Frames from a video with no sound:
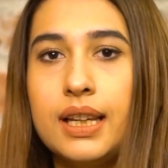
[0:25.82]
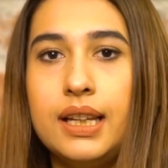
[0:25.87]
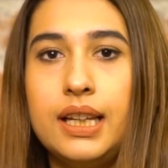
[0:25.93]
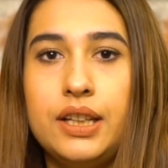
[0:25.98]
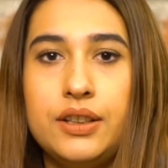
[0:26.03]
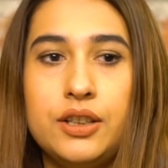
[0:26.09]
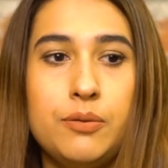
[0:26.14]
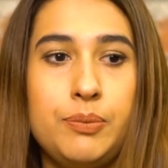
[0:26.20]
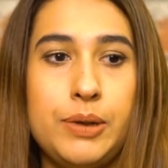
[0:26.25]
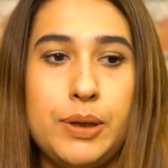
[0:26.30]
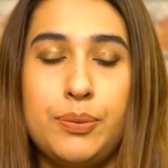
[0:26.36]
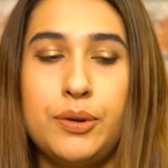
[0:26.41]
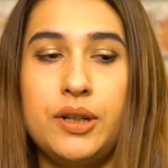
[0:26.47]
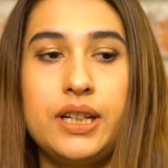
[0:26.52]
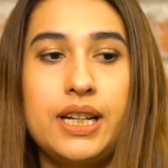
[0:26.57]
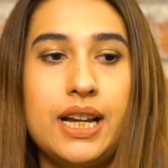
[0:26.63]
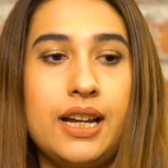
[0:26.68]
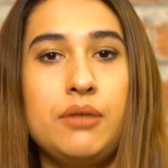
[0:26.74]
Either people
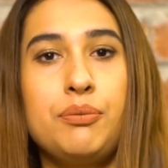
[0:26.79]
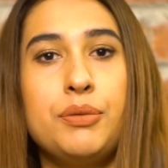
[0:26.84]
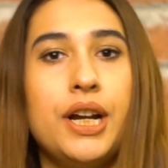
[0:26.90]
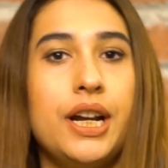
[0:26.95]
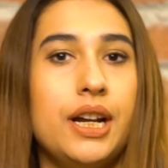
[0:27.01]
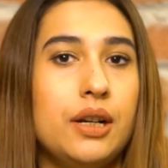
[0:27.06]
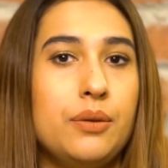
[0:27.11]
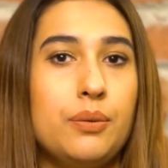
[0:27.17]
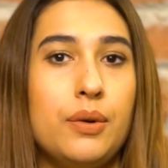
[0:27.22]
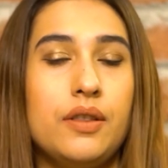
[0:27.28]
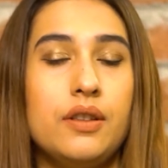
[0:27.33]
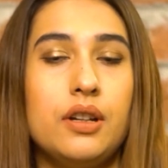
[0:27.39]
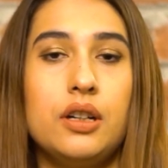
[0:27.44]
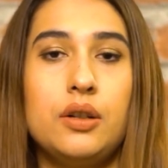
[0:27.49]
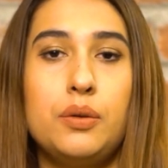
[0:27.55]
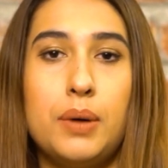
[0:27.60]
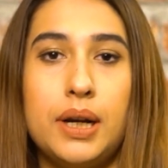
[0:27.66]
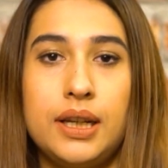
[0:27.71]
are getting married when
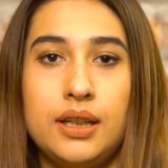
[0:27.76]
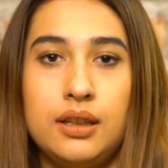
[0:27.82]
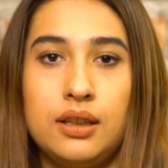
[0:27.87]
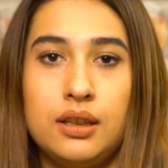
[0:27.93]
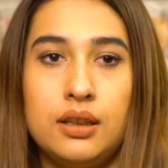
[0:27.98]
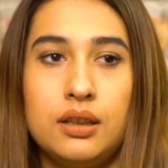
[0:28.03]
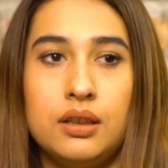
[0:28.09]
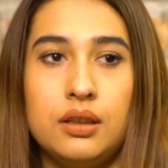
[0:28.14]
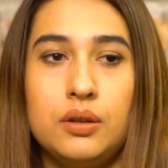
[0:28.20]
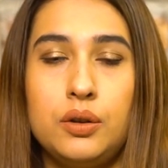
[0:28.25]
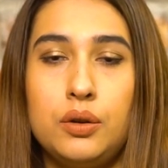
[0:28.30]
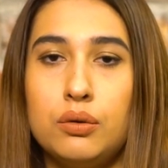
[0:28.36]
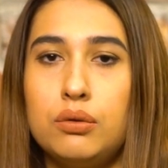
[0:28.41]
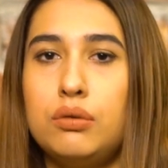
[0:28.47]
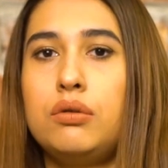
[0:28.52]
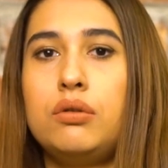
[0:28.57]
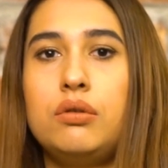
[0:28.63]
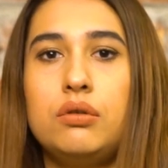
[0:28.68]
they're
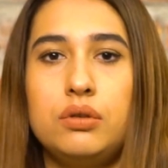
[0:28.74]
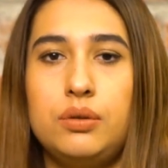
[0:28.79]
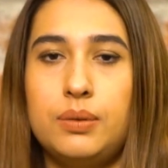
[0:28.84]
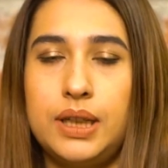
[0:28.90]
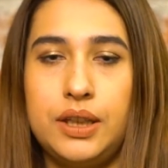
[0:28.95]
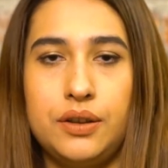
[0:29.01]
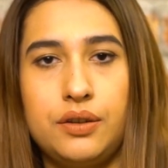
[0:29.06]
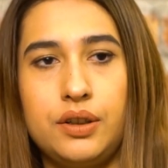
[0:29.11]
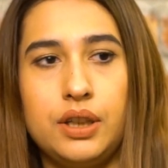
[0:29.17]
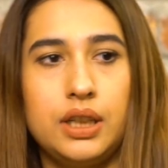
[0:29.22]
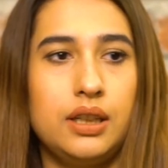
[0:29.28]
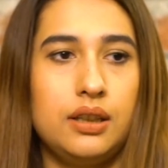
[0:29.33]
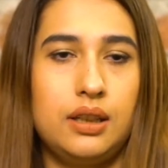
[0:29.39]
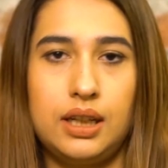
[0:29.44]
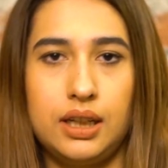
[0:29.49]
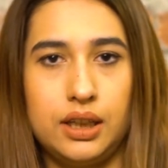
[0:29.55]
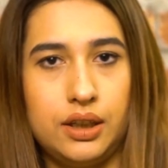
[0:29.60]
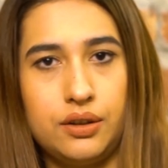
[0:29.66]
22,
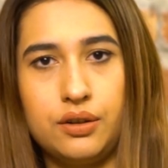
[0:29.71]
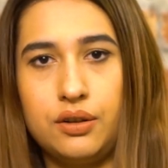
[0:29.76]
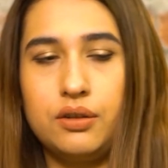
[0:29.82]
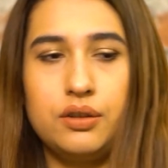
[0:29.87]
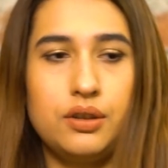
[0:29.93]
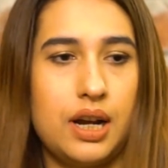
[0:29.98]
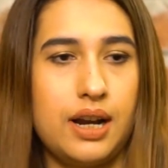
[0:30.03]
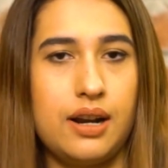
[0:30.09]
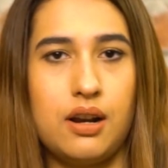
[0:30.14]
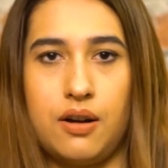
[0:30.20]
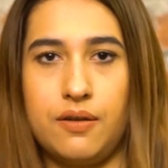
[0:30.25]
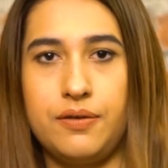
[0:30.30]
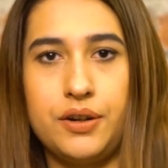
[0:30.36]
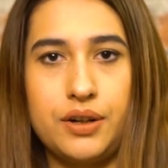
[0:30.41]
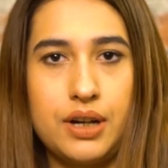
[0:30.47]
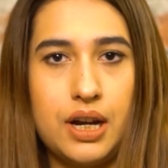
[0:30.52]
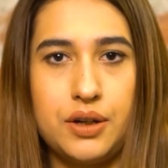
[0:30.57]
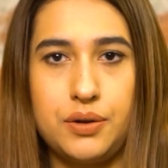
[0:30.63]
23, like, you know, right
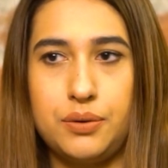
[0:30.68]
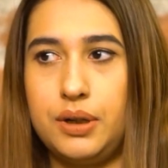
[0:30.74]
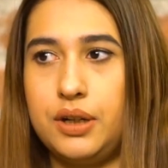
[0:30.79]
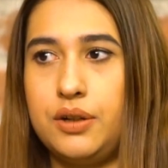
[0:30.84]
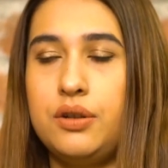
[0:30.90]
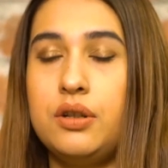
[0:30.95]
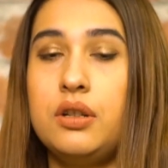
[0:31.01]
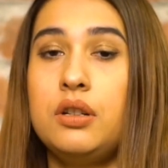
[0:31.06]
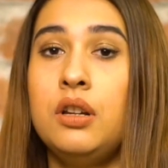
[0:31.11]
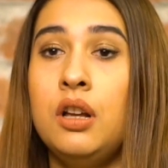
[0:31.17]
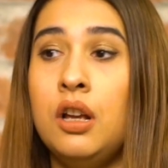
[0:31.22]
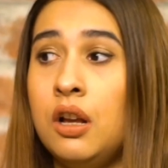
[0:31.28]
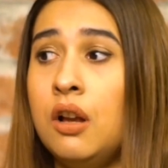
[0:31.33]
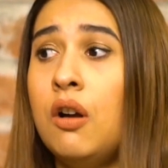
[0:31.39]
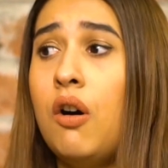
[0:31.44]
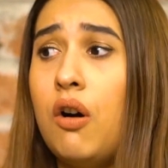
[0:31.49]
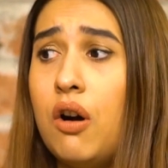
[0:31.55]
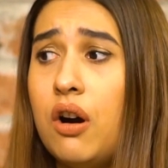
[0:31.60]
after
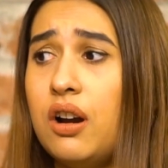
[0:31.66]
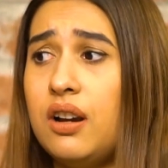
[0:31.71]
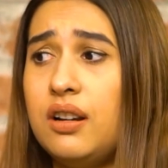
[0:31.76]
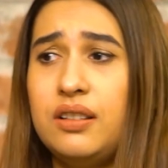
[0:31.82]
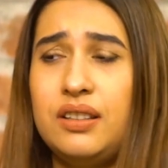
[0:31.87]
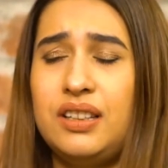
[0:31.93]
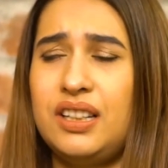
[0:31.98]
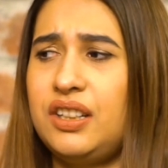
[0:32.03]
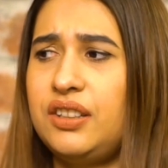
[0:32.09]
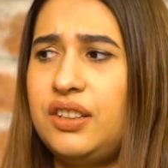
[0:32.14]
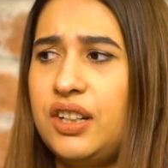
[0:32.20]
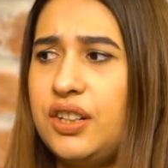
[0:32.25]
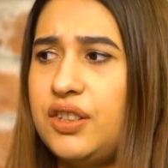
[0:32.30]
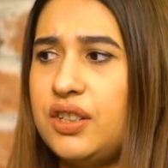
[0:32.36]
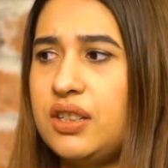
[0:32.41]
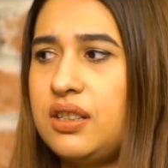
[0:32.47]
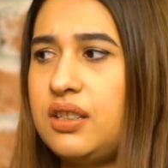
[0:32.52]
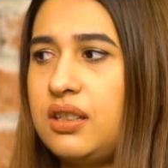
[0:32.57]
graduation, or they're,
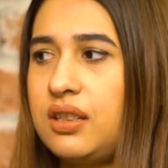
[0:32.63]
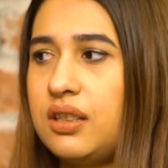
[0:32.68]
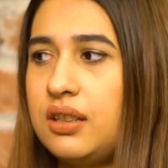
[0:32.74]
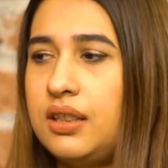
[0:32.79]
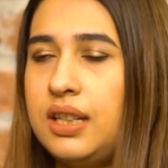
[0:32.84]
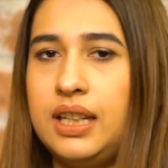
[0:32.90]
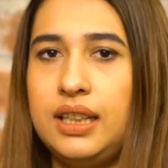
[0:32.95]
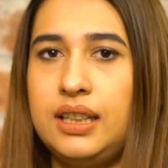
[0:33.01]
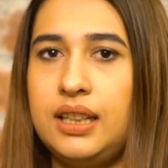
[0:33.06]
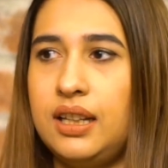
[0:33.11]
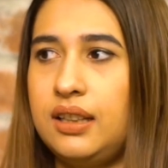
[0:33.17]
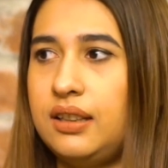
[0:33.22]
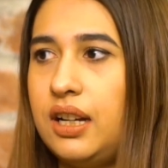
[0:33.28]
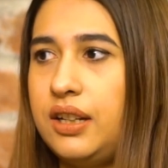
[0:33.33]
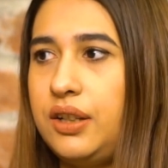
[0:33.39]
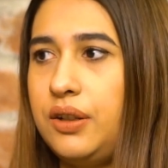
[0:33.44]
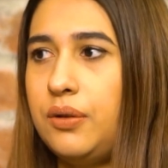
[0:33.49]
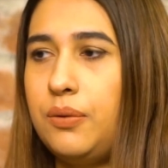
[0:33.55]
they're just thinking
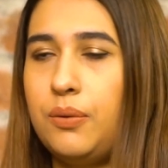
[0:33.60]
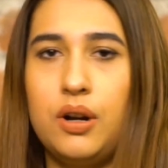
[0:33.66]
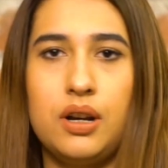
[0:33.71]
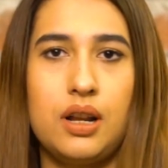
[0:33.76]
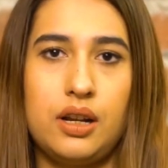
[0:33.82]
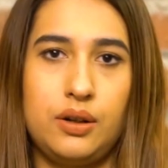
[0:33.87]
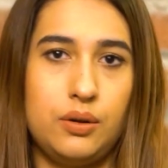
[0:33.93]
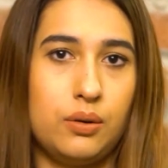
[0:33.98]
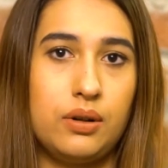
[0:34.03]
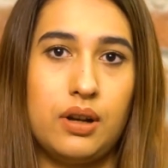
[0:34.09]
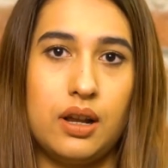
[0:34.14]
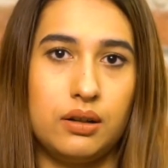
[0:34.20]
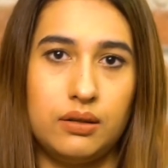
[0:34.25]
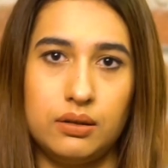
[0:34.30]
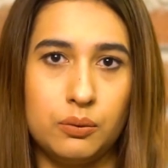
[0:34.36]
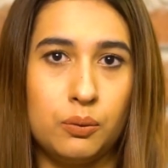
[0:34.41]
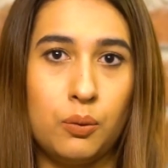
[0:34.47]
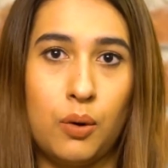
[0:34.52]
that, you know what, I don't
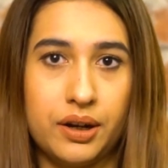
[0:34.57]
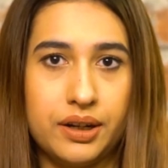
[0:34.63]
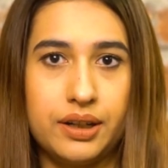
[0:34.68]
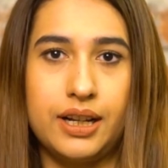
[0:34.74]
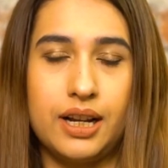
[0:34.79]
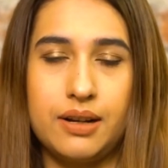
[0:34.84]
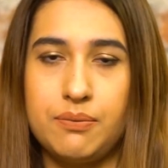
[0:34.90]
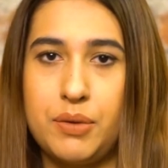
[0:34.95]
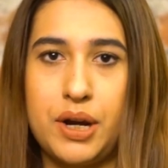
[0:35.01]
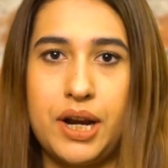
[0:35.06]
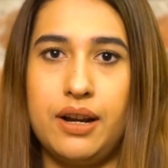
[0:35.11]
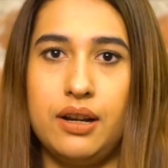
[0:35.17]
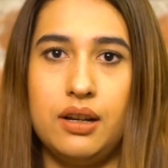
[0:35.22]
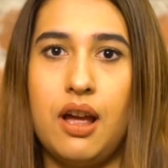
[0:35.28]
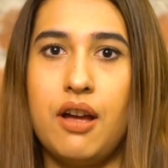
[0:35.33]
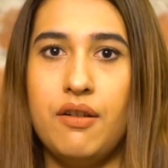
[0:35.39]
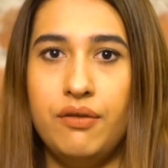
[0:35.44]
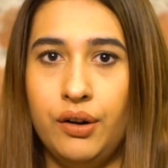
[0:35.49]
want to get
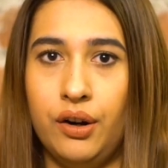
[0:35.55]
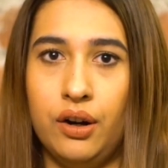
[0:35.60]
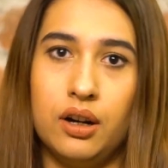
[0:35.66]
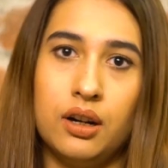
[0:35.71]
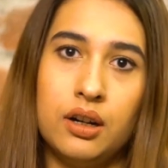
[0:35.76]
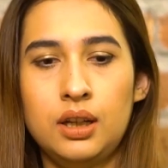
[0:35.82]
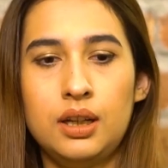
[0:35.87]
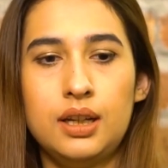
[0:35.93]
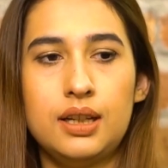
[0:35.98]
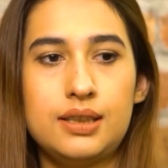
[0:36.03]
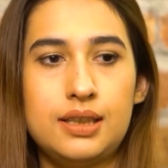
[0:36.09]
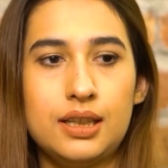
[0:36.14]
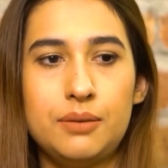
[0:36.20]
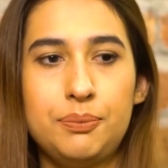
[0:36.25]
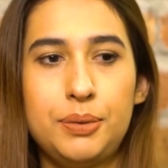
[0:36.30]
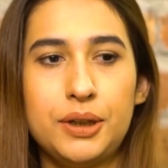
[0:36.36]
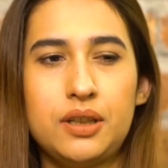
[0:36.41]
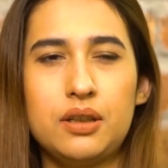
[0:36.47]
married ever? Is
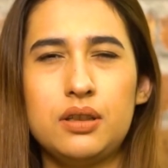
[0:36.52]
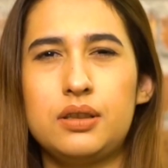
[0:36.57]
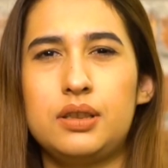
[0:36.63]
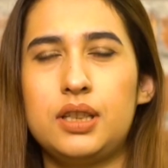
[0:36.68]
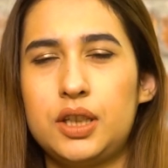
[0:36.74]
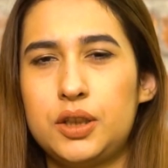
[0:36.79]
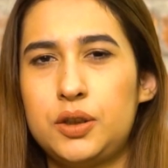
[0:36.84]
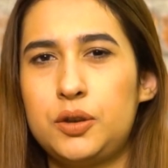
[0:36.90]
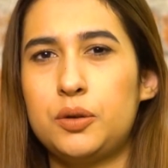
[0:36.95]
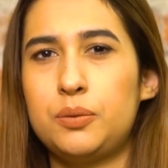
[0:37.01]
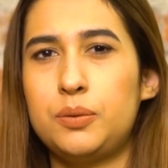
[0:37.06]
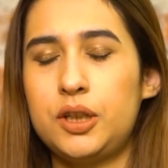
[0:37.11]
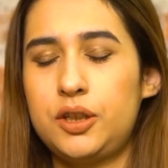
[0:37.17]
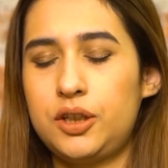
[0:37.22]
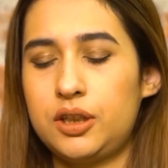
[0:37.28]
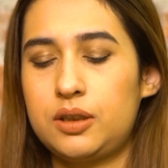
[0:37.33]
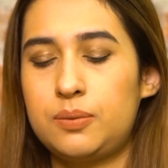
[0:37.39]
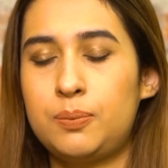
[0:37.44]
it because there's too
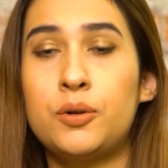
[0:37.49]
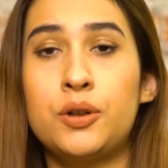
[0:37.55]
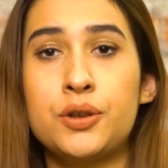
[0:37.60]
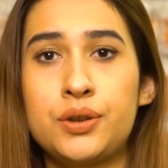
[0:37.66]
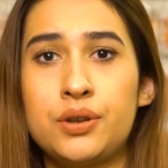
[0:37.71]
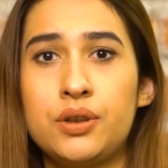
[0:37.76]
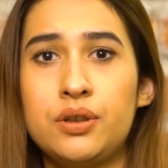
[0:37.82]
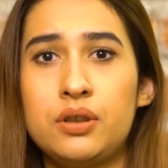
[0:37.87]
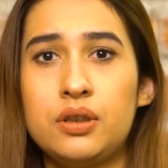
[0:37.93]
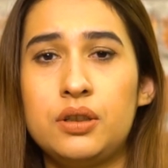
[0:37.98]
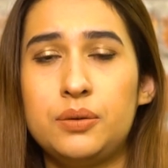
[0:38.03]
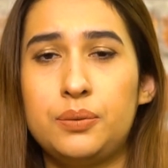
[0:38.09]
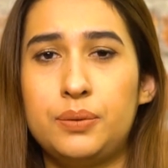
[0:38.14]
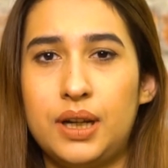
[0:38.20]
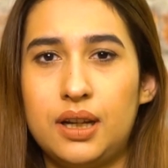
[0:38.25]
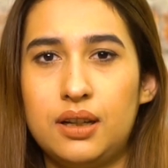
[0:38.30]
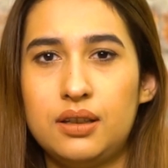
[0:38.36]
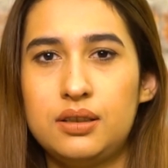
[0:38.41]
much exposure to the
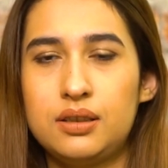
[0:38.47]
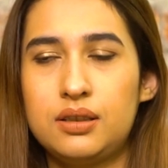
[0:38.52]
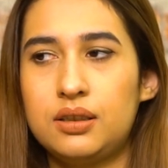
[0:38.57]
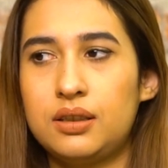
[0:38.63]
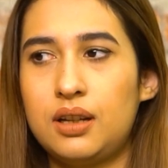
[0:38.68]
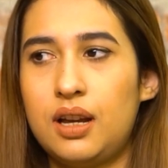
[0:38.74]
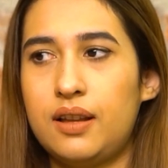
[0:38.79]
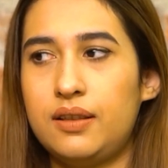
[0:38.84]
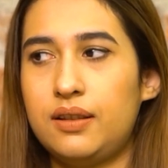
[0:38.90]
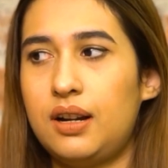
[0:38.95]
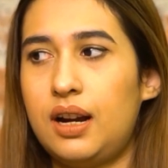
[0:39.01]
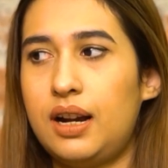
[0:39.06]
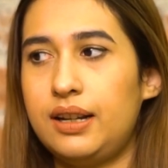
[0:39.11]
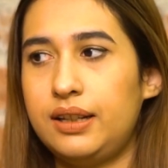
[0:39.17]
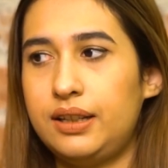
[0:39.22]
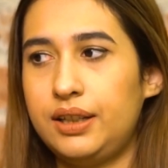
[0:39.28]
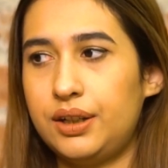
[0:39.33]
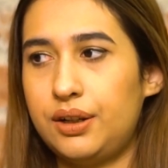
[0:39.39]
West and the
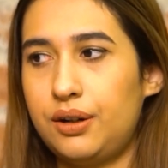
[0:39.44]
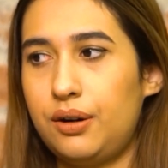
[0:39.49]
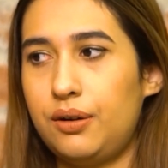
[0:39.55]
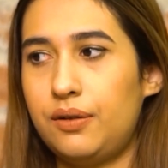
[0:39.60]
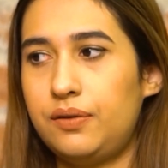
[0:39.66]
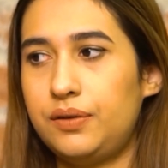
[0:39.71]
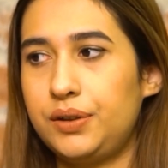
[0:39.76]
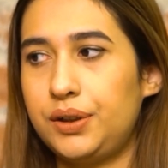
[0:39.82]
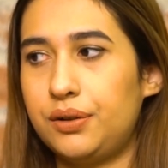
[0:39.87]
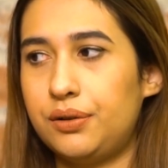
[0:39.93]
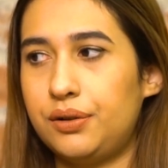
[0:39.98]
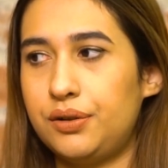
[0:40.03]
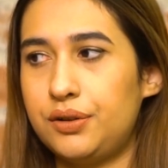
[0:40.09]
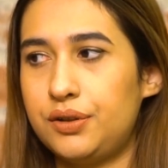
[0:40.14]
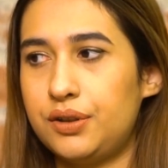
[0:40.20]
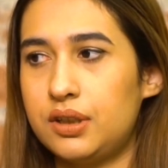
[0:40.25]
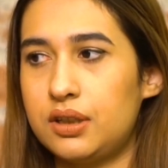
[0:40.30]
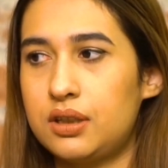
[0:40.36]
idea of, you
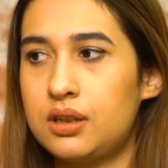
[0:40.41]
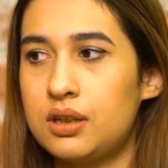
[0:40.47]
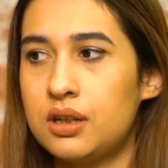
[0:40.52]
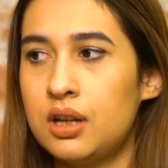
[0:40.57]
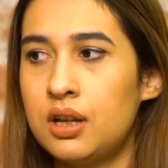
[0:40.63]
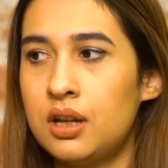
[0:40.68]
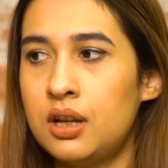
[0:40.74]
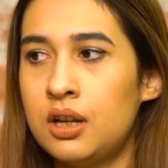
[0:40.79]
know, just